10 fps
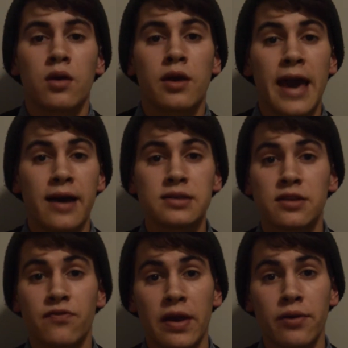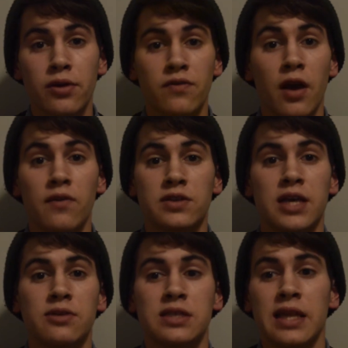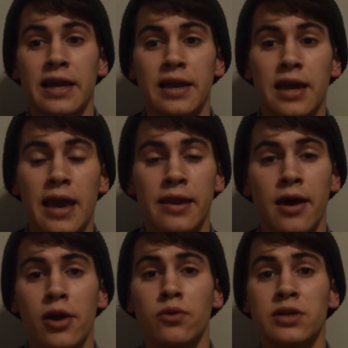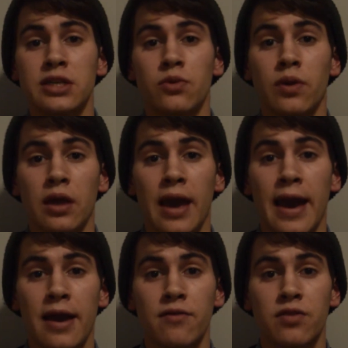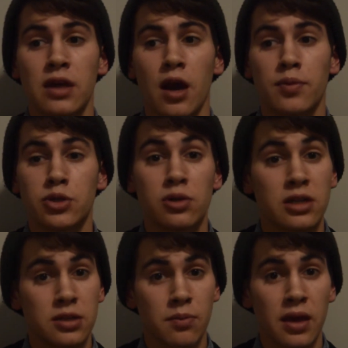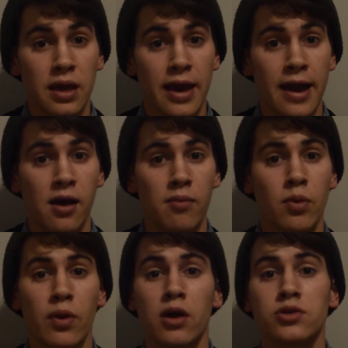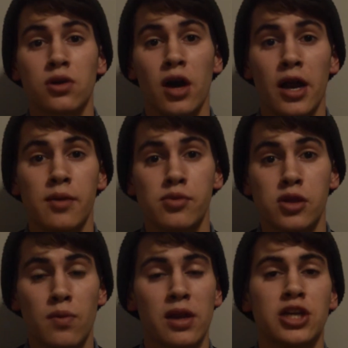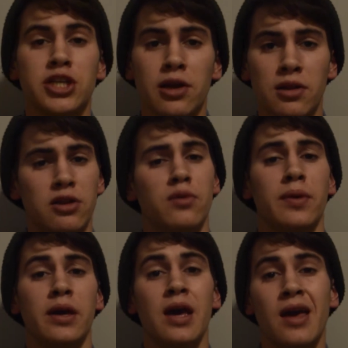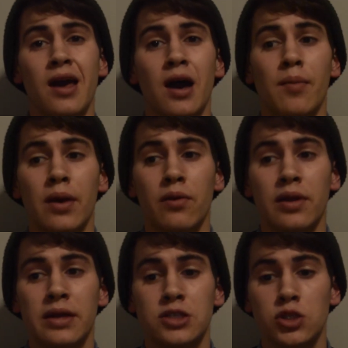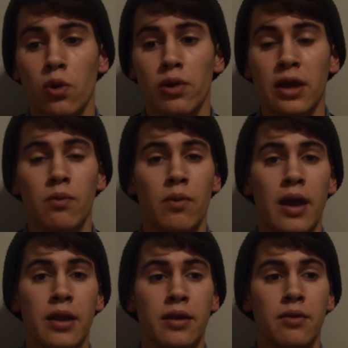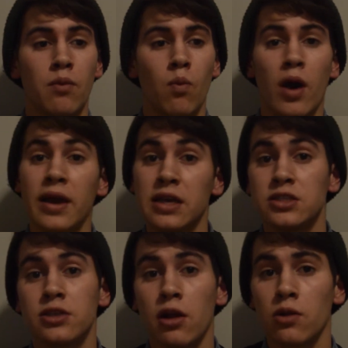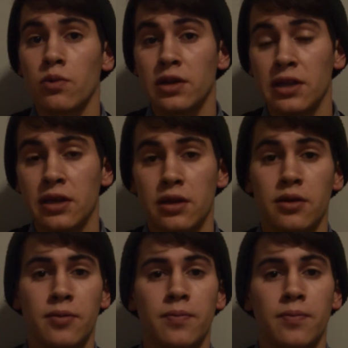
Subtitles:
Cal is the founder of Harvest House Atlantic, and not only did we have the opportunity to meet Cal, but we also caught up with him, and he shared a little bit about his story and why he started what he did.